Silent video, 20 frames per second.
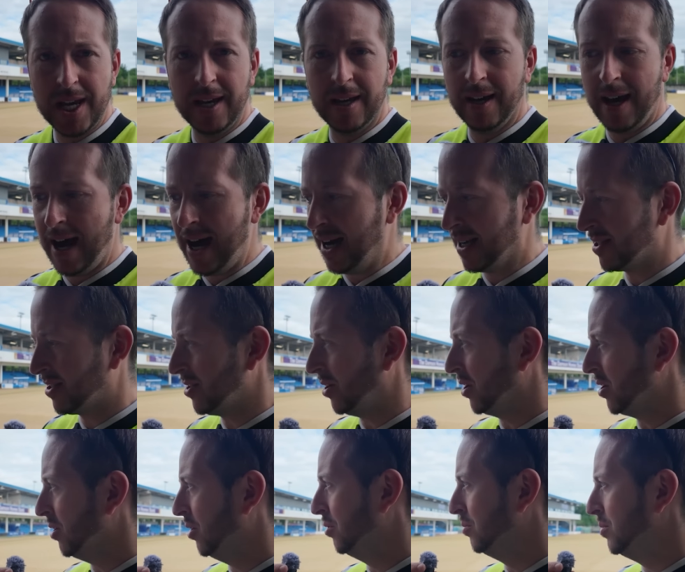here at
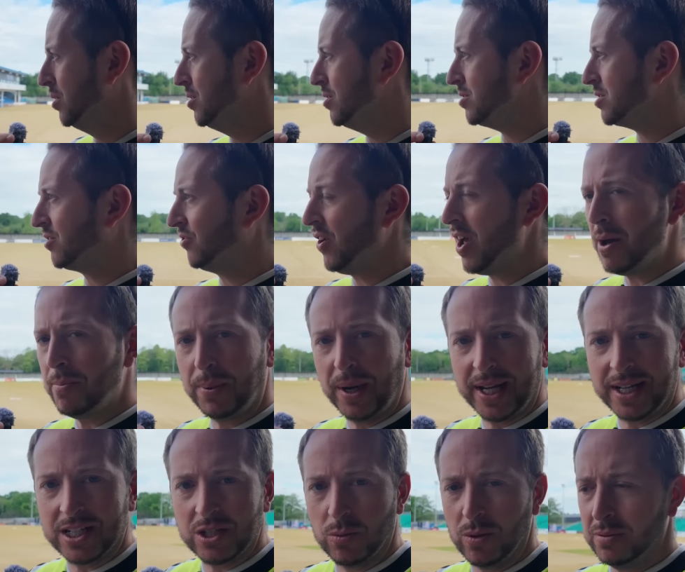Solihull Moors. Fair
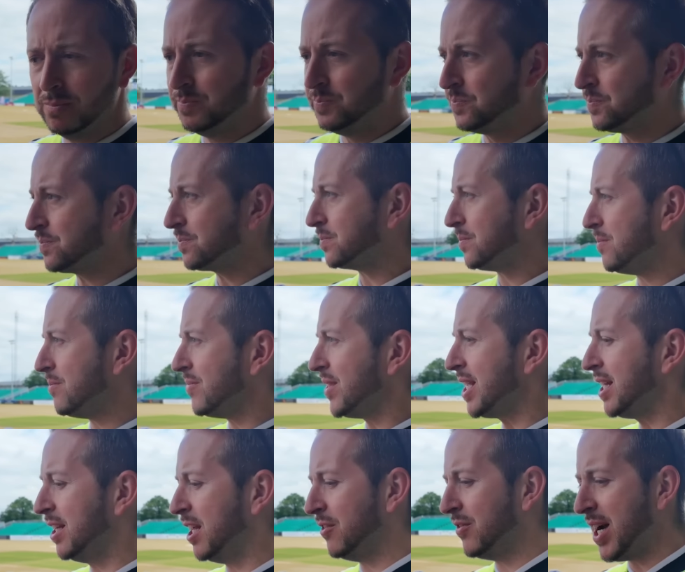play to them.
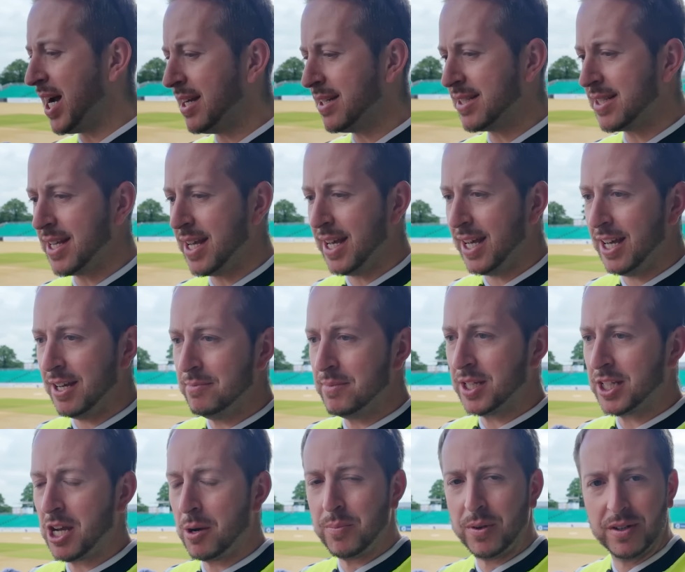They've had a
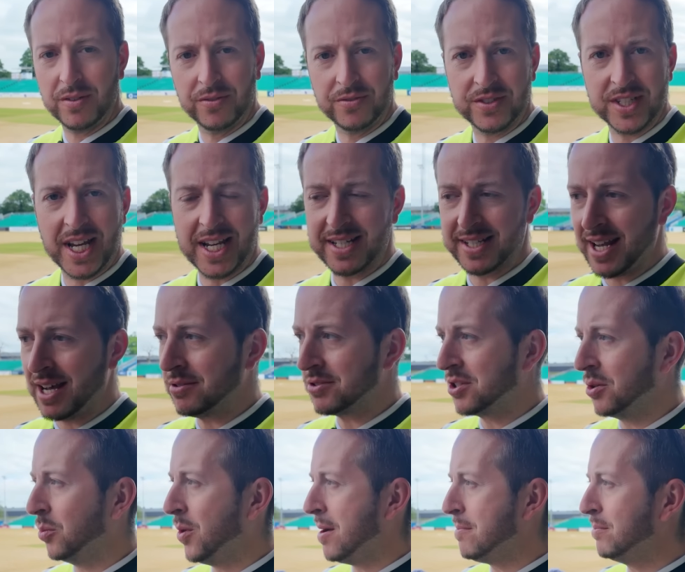couple of days
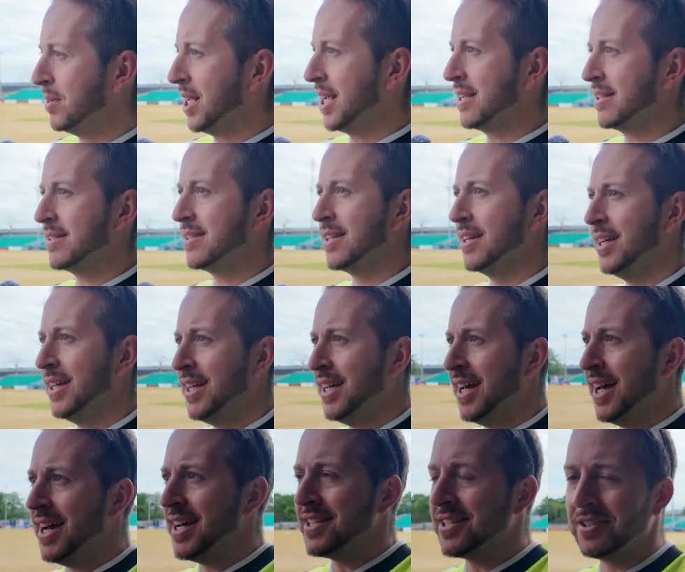out to Wembley as
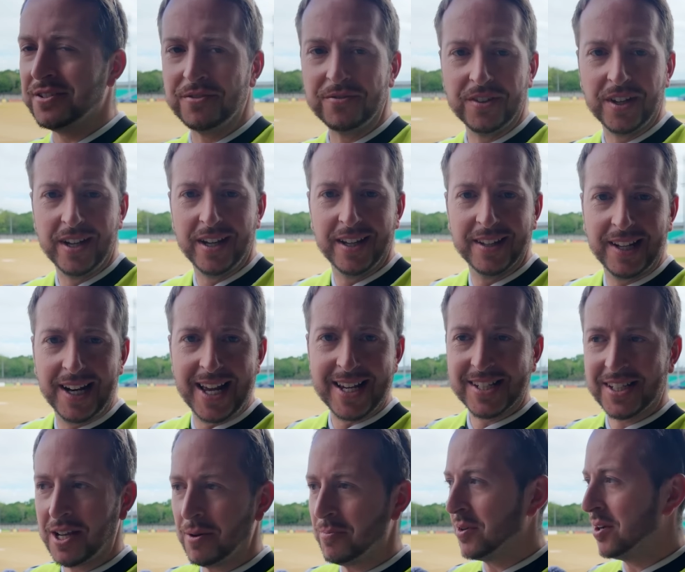of the
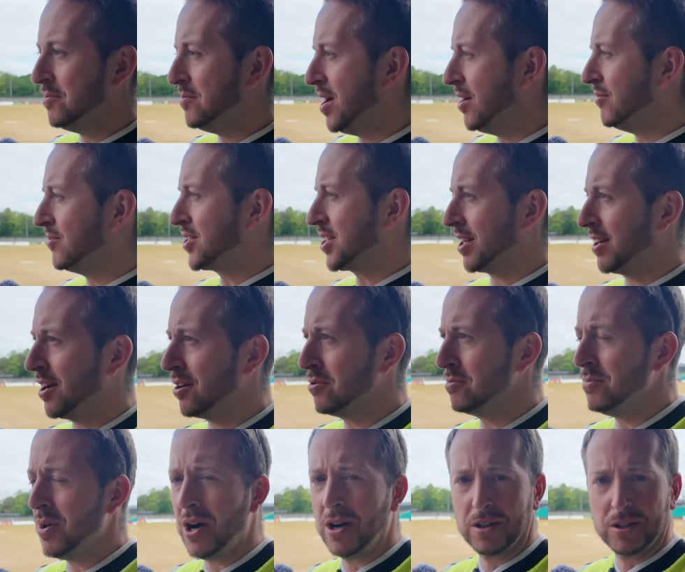last couple of months. I know
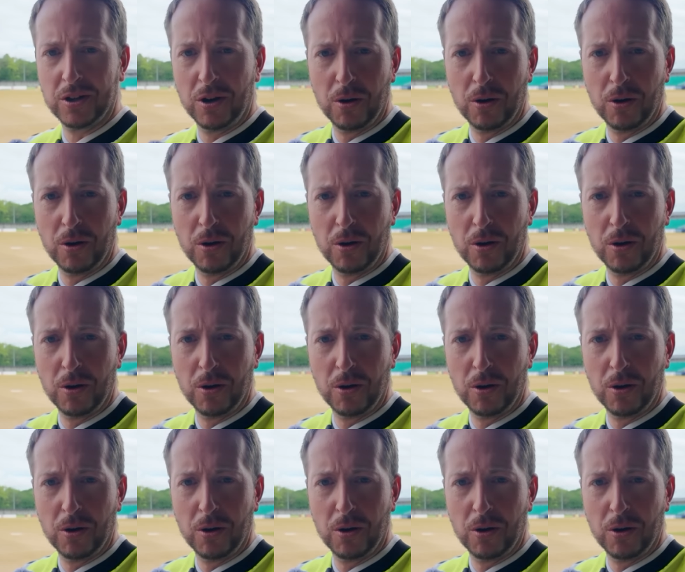Mark